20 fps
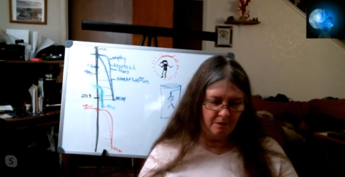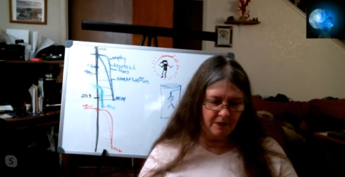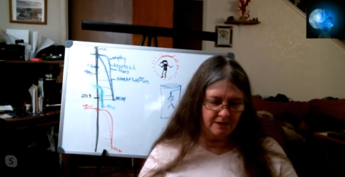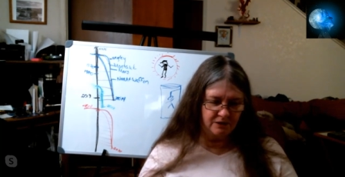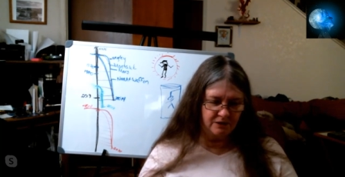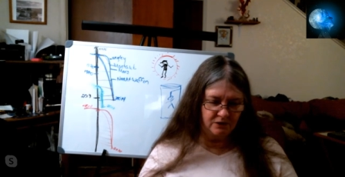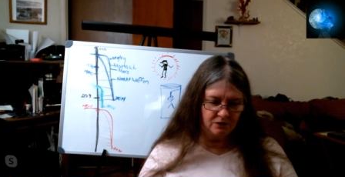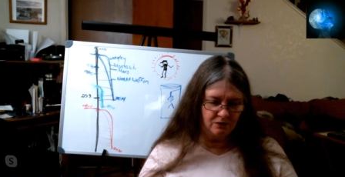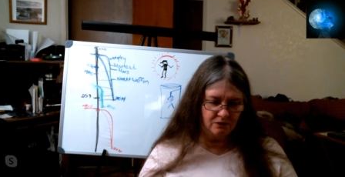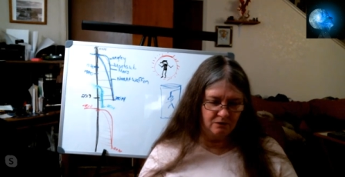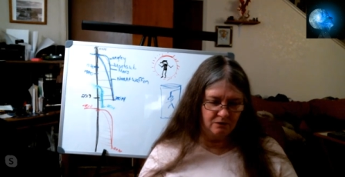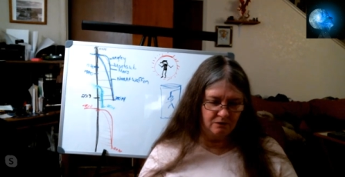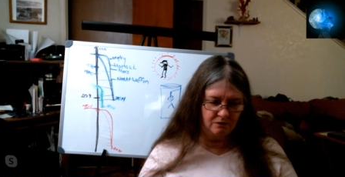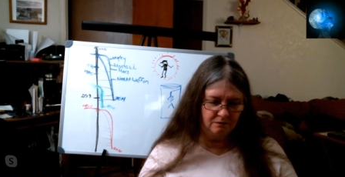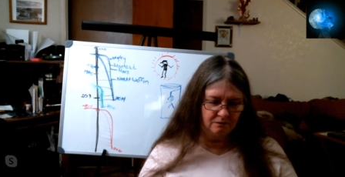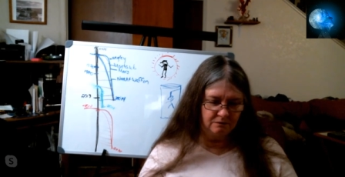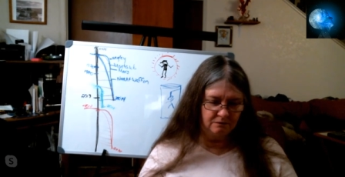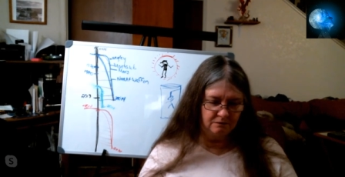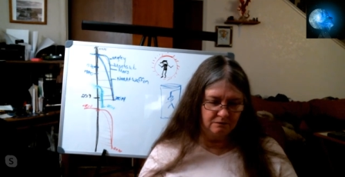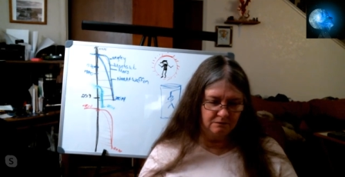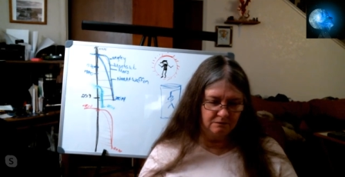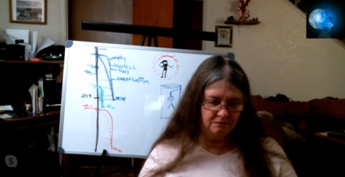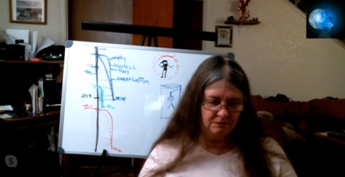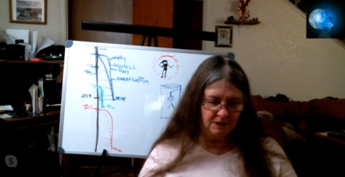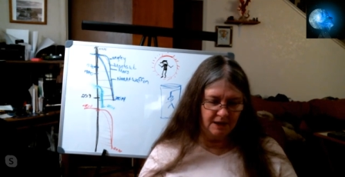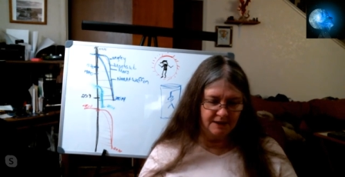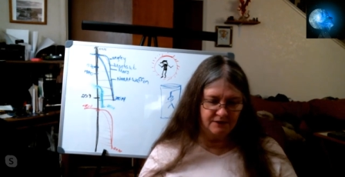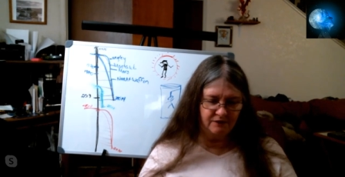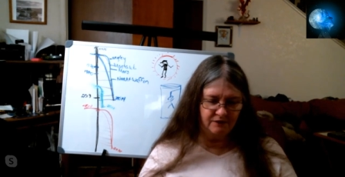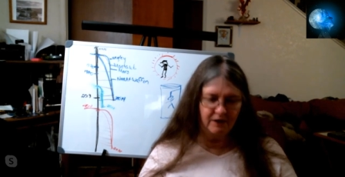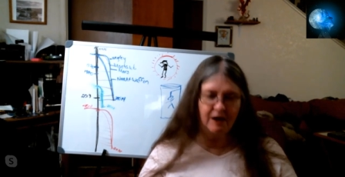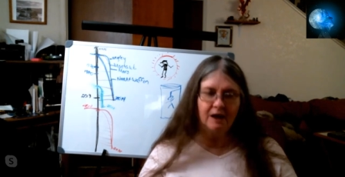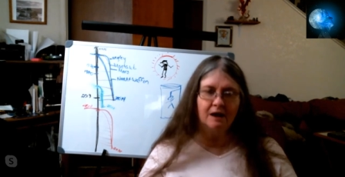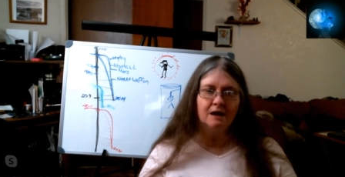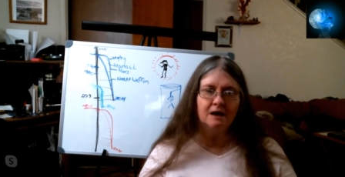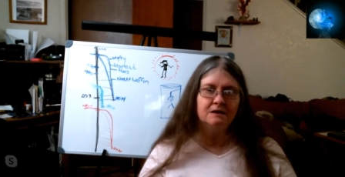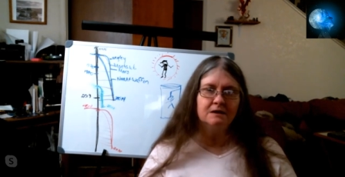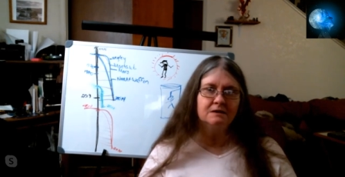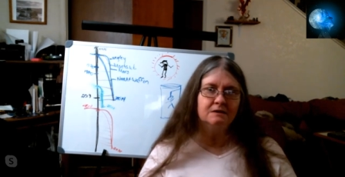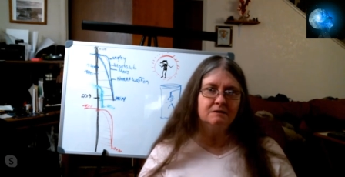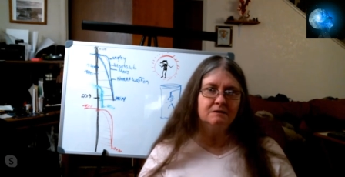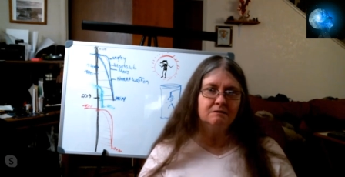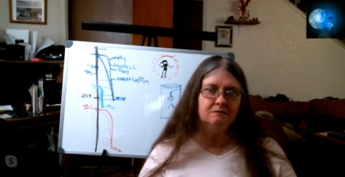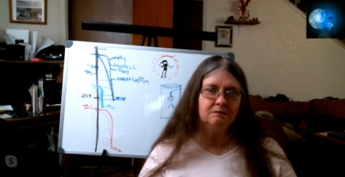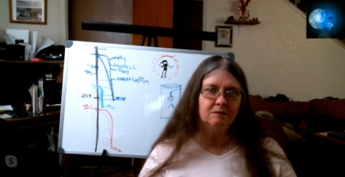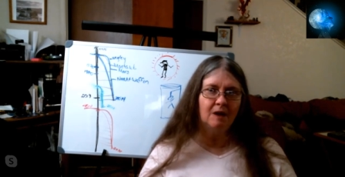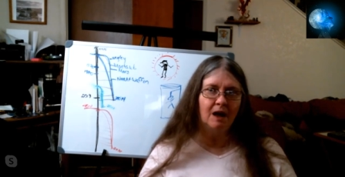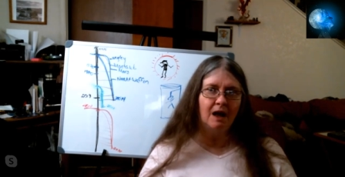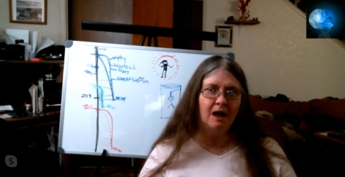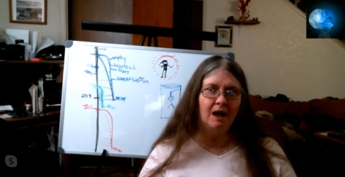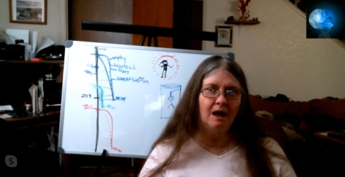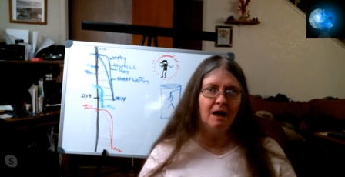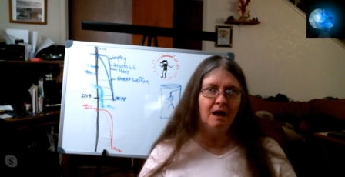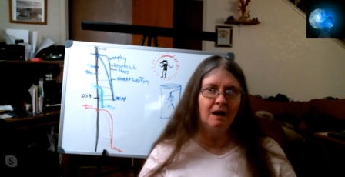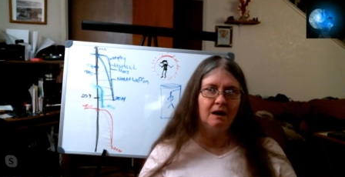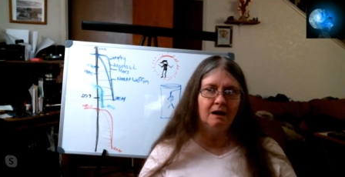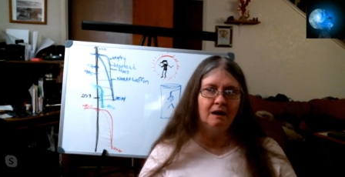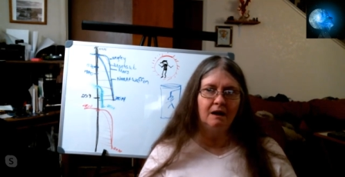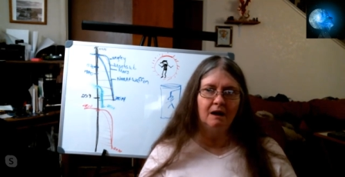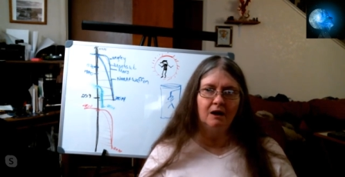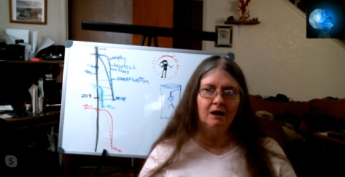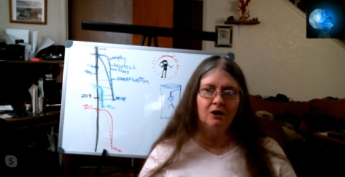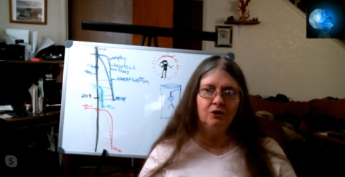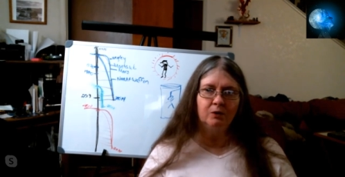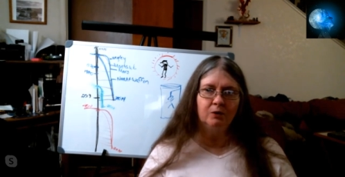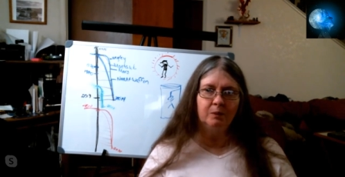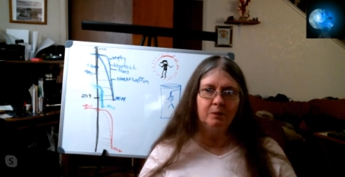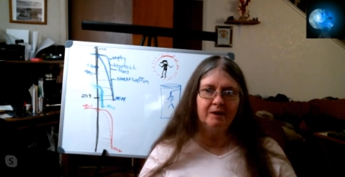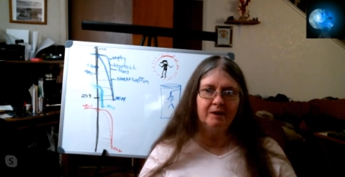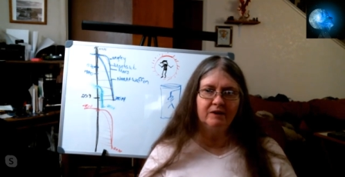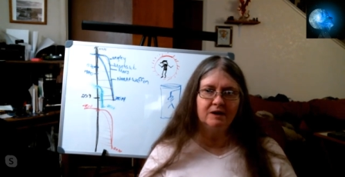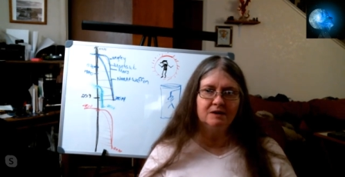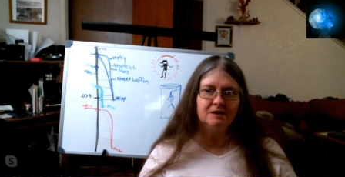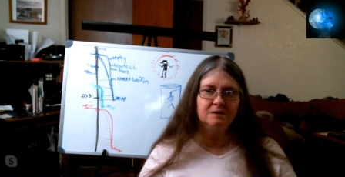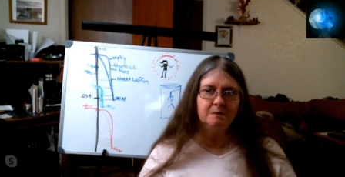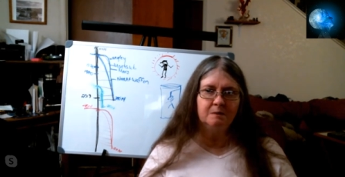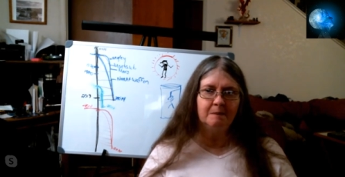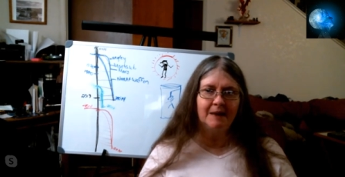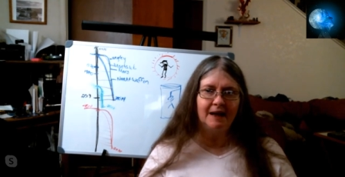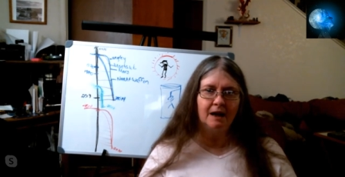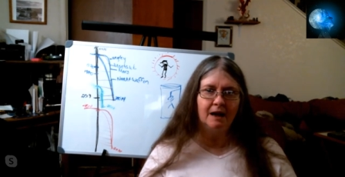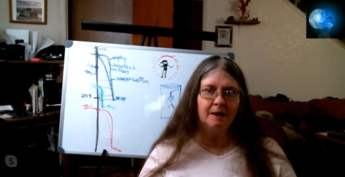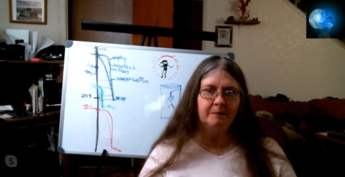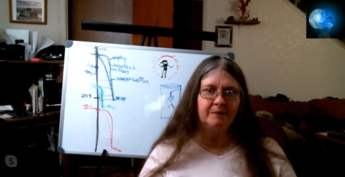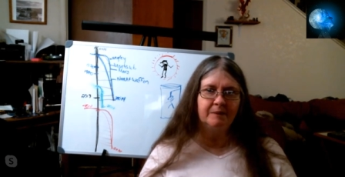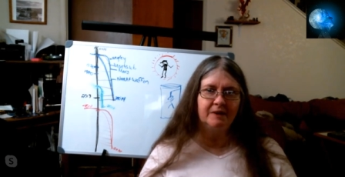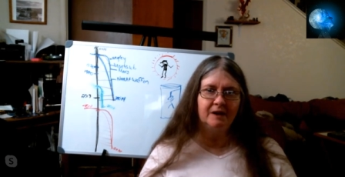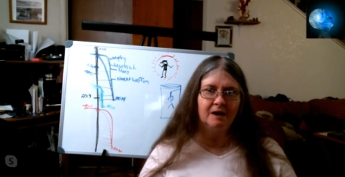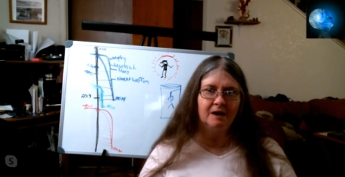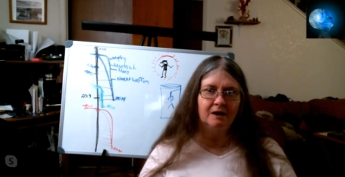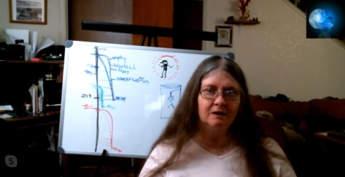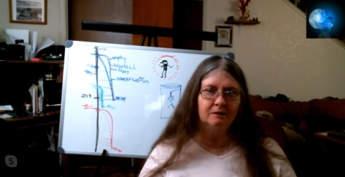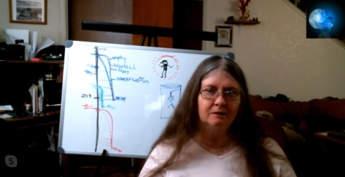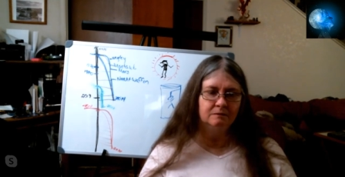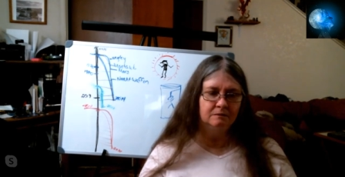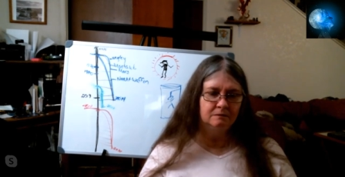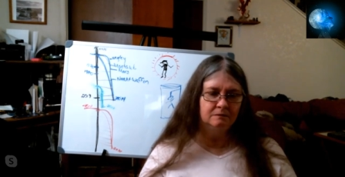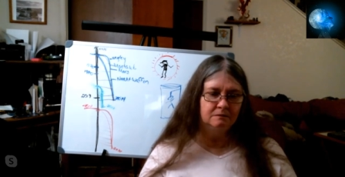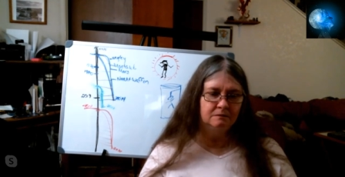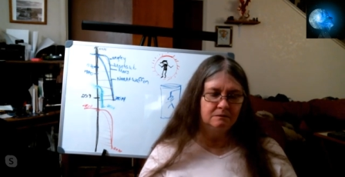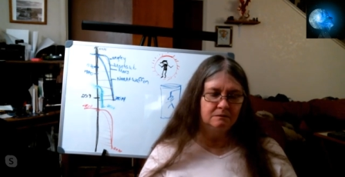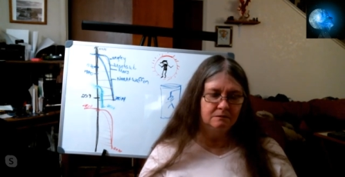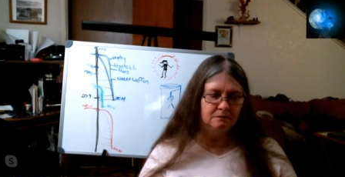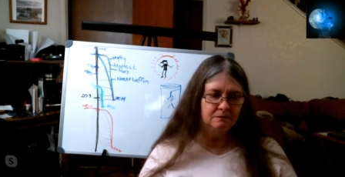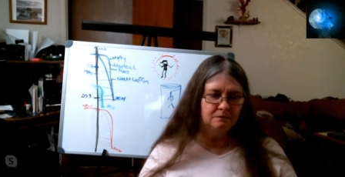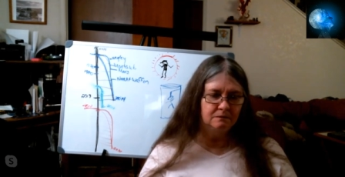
I went to Las Vegas, and a group of us met up there.